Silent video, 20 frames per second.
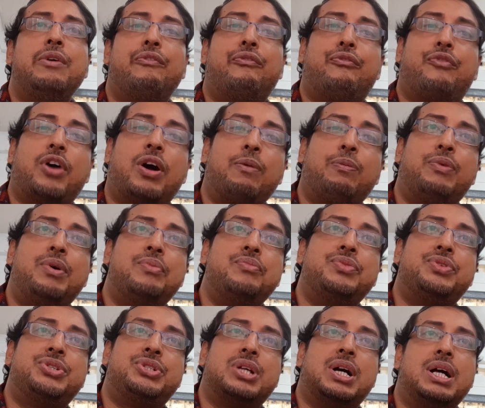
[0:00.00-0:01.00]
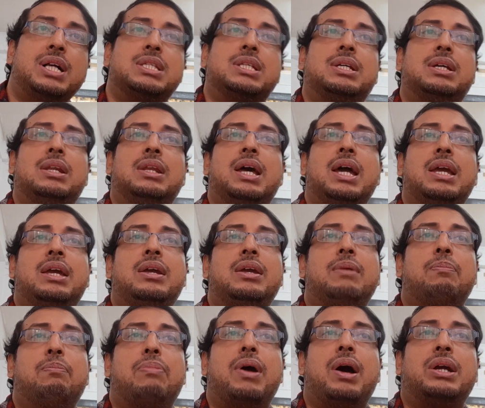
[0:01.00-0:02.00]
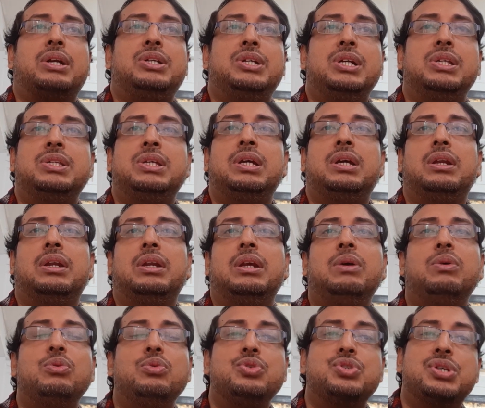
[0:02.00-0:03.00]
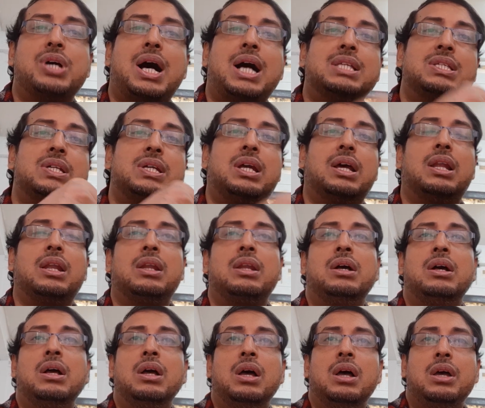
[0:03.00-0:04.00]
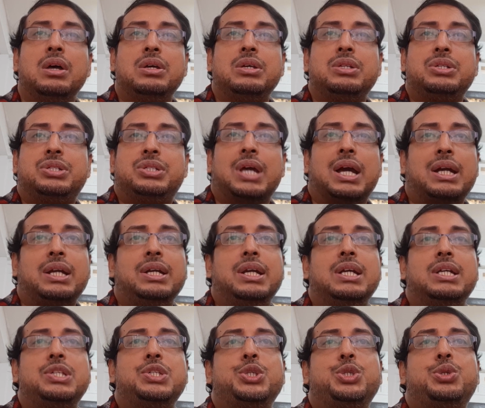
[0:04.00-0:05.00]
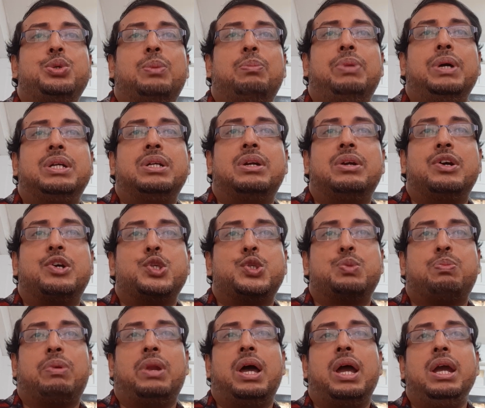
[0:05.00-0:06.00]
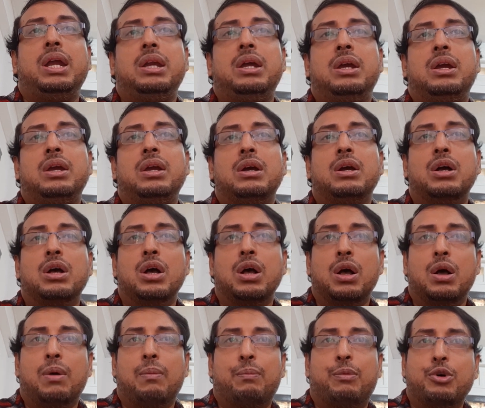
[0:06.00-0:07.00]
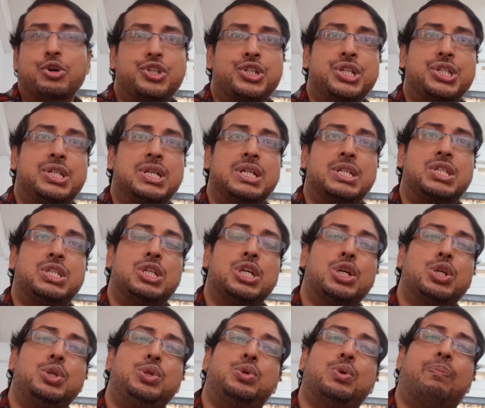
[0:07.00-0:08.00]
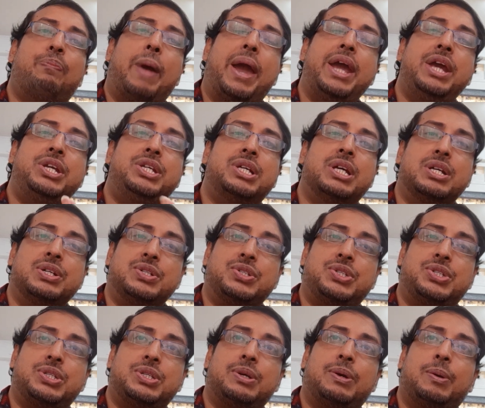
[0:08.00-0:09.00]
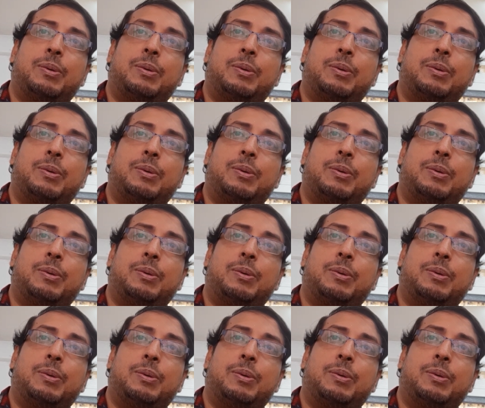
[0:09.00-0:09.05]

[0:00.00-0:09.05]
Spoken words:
perform tasks like practicing new surgical techniques to better explaining procedures to patients.